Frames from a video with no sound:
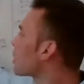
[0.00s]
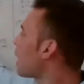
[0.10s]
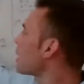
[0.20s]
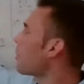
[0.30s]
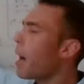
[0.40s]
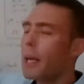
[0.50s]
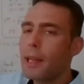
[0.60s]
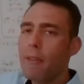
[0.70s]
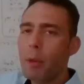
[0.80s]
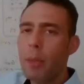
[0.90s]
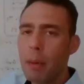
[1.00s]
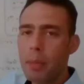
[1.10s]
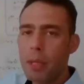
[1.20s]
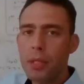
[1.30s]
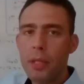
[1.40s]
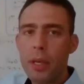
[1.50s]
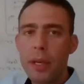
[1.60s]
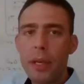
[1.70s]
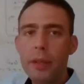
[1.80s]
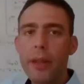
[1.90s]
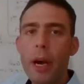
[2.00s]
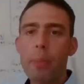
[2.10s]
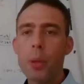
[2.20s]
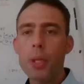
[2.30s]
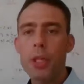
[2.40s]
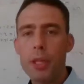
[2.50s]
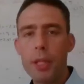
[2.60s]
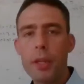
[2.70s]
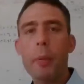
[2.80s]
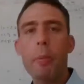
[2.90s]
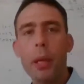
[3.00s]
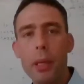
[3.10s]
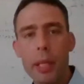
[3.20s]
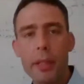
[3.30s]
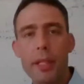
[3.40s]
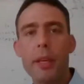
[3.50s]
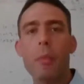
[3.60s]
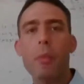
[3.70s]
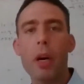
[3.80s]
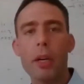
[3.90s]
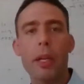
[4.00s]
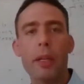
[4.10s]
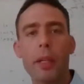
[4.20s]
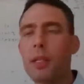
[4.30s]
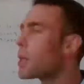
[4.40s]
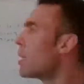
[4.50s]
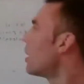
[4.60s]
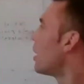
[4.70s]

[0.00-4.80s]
I would call them high-level members that are pushing this, that are building this, that are marketing this,